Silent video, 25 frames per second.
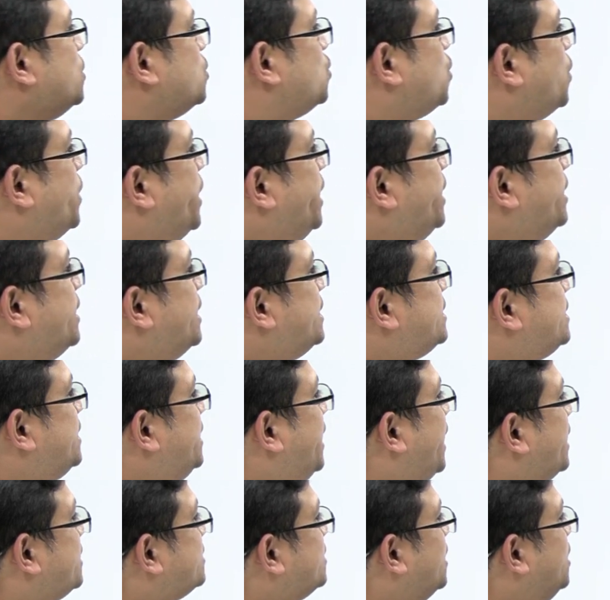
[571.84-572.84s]
So in this
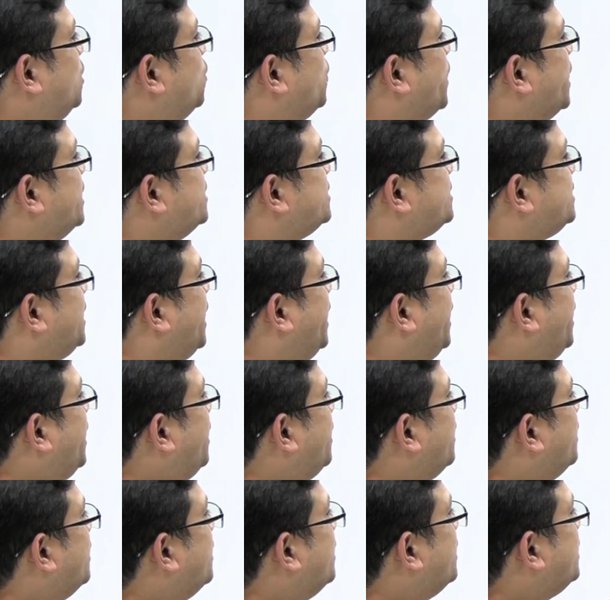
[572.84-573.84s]
reaction you can see
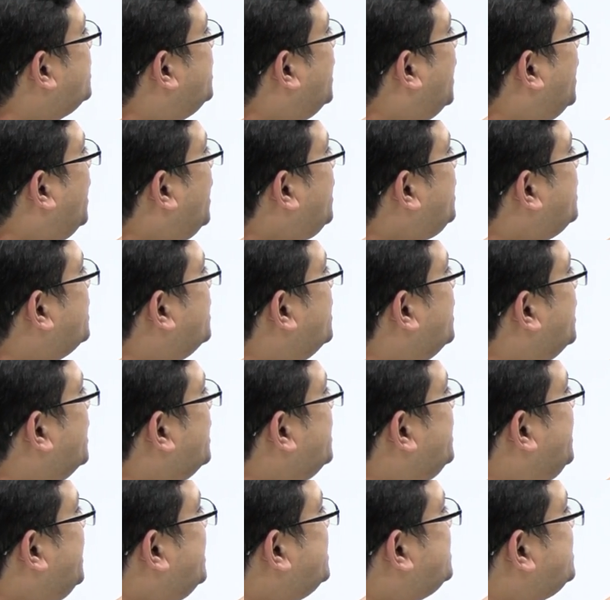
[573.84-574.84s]
that
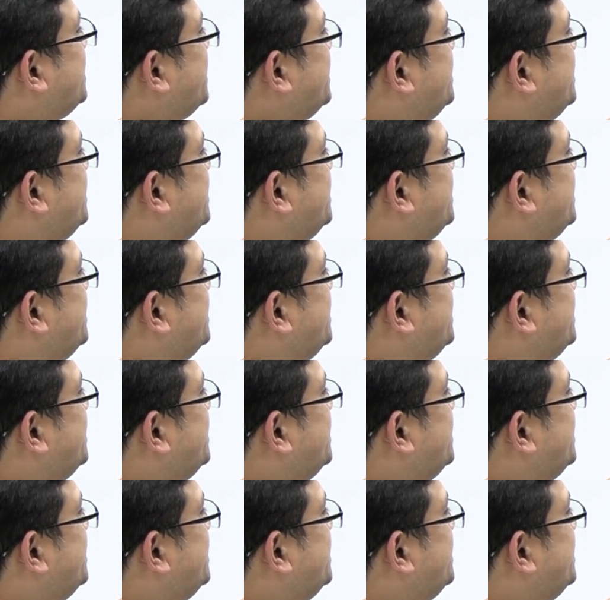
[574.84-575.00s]
this